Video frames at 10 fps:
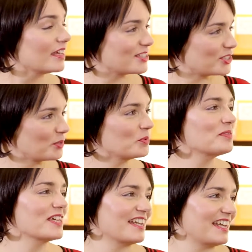Estoy muy
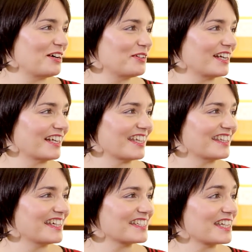bien, Laura,
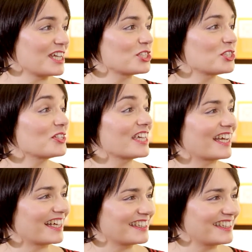gracias. Estoy
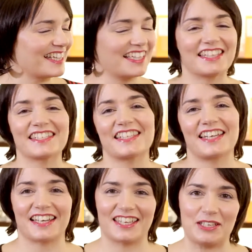encantada de
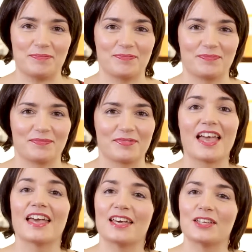estar aquí.
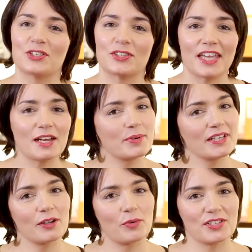Today I
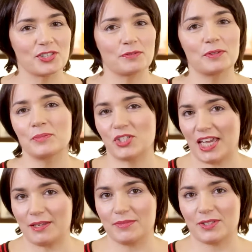bring a question from
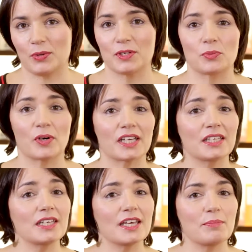James, who is
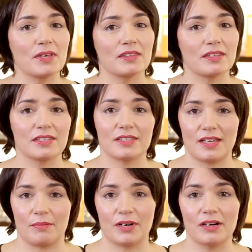working in Ibiza this
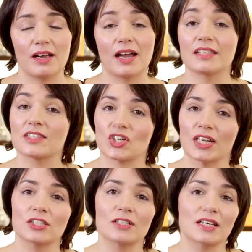summer and is
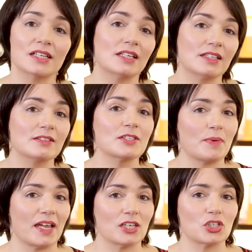trying to learn a little
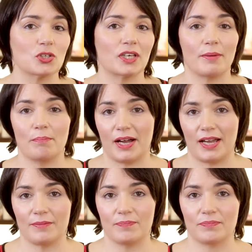Spanish to get
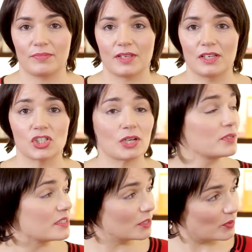by. Shall
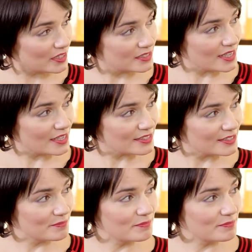we see what he says?